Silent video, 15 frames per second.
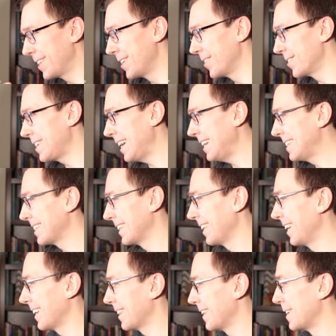notation
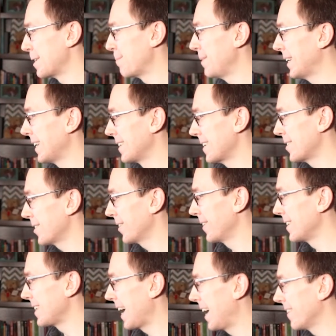like this, because it turns
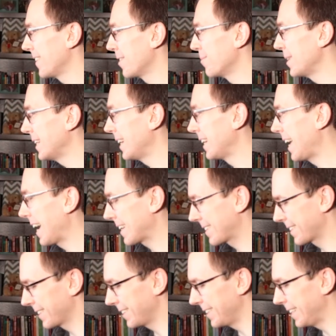out that we can
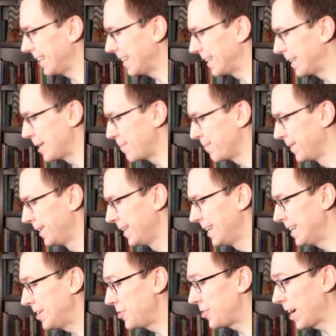actually
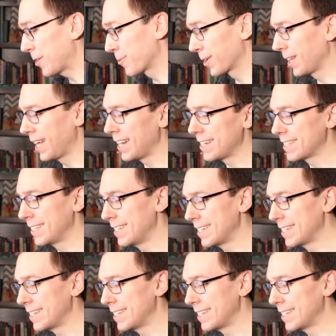generalize this.